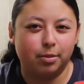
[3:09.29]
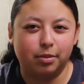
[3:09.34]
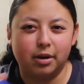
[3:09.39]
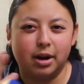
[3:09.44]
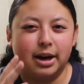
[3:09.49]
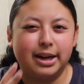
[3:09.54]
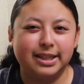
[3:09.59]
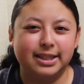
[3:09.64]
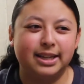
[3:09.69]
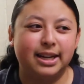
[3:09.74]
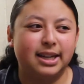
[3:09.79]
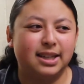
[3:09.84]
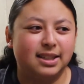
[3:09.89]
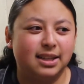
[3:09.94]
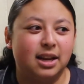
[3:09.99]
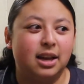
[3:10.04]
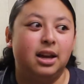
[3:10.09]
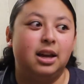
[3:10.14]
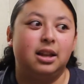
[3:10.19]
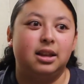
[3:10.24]
process,
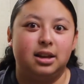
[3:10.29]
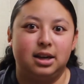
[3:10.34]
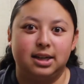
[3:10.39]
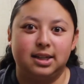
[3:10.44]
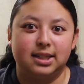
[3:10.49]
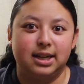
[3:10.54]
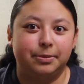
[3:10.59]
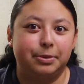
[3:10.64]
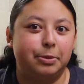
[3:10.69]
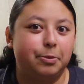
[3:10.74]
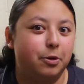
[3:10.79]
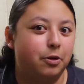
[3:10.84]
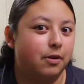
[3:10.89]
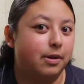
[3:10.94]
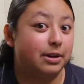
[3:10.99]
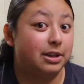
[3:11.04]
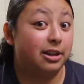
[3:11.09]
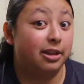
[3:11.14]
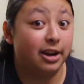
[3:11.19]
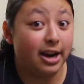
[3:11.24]
then it's time to move
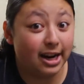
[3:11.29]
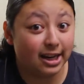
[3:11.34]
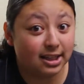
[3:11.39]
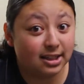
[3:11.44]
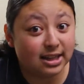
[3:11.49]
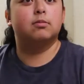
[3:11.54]
on to the next